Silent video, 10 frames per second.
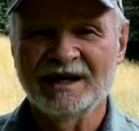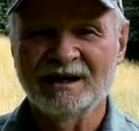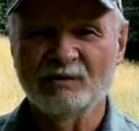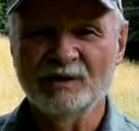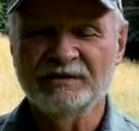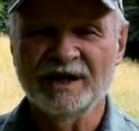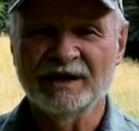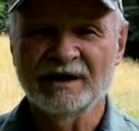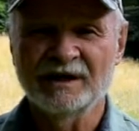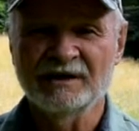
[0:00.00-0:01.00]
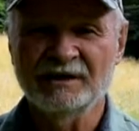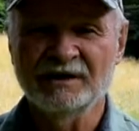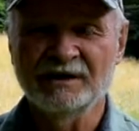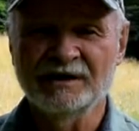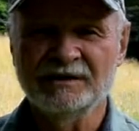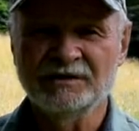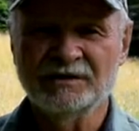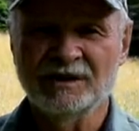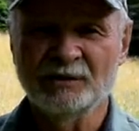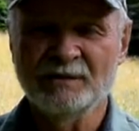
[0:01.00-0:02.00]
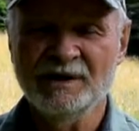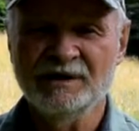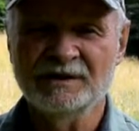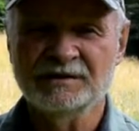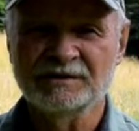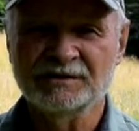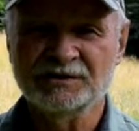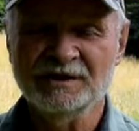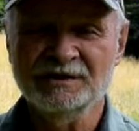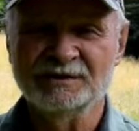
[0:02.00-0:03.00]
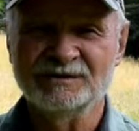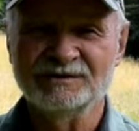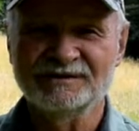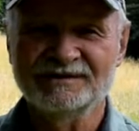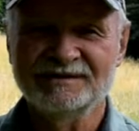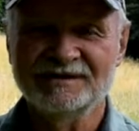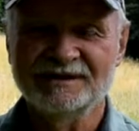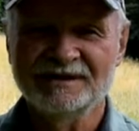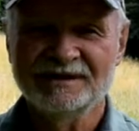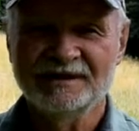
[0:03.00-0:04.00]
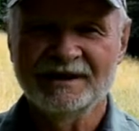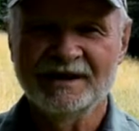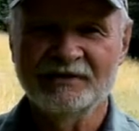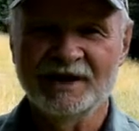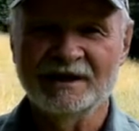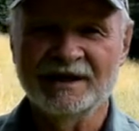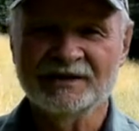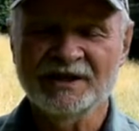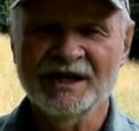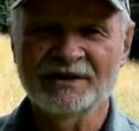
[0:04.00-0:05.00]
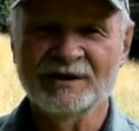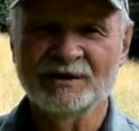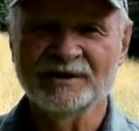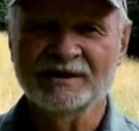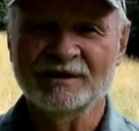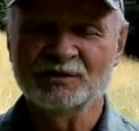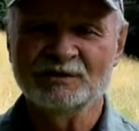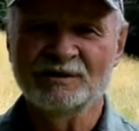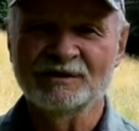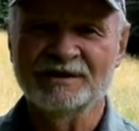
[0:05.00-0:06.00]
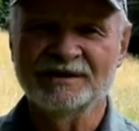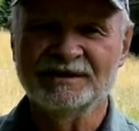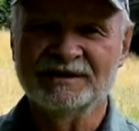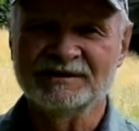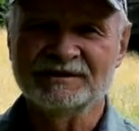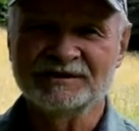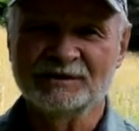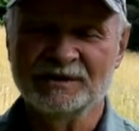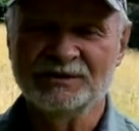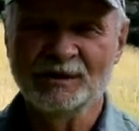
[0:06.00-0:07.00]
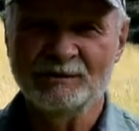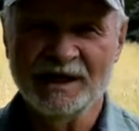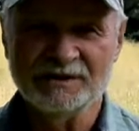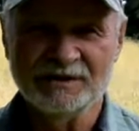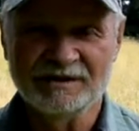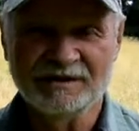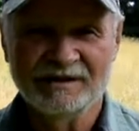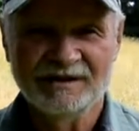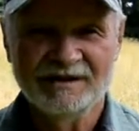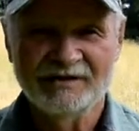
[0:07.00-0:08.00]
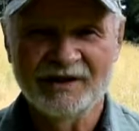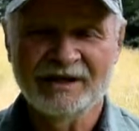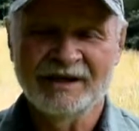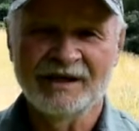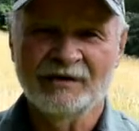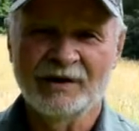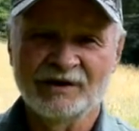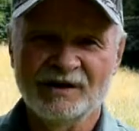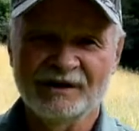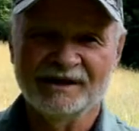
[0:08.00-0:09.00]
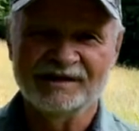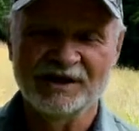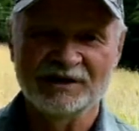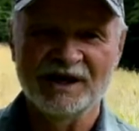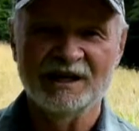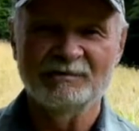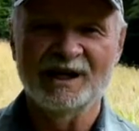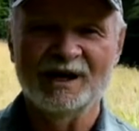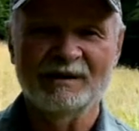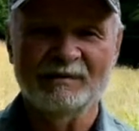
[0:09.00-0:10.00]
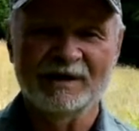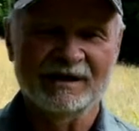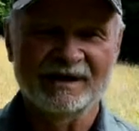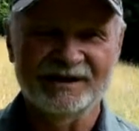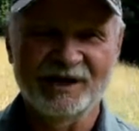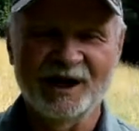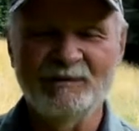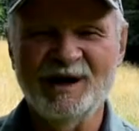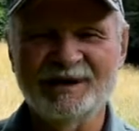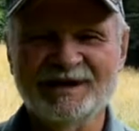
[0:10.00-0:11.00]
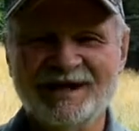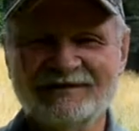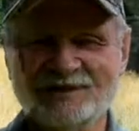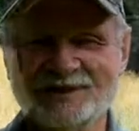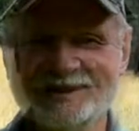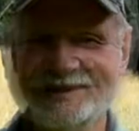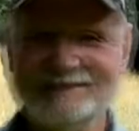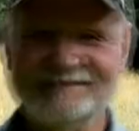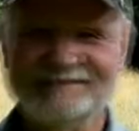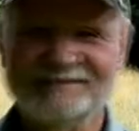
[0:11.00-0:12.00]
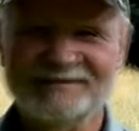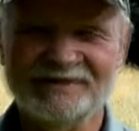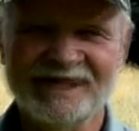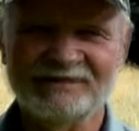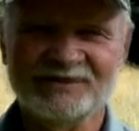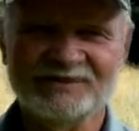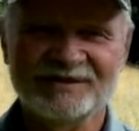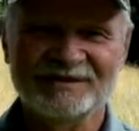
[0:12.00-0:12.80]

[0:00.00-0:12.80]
we'd take our guns on the bus to school, and they'd let us out early to go squirrel hunting. So could you imagine that now? A kid can't even carry a pocket knife to school, but that was a